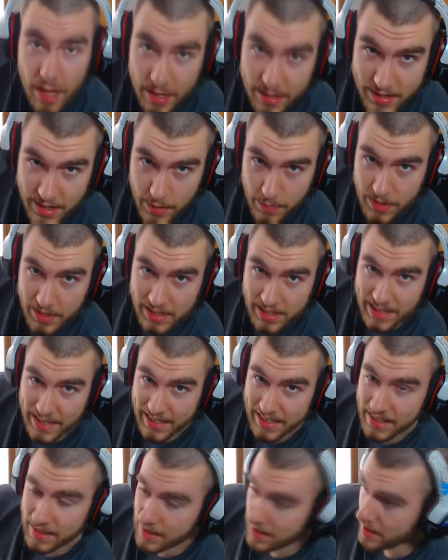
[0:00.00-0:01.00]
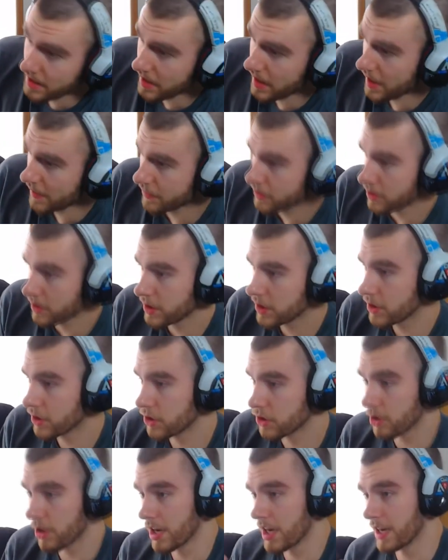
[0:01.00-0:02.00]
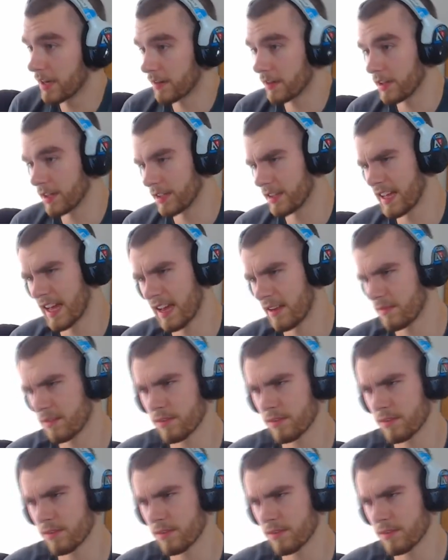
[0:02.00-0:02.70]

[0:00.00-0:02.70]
Steam it's connected to DLive, so you can just go ahead and click that.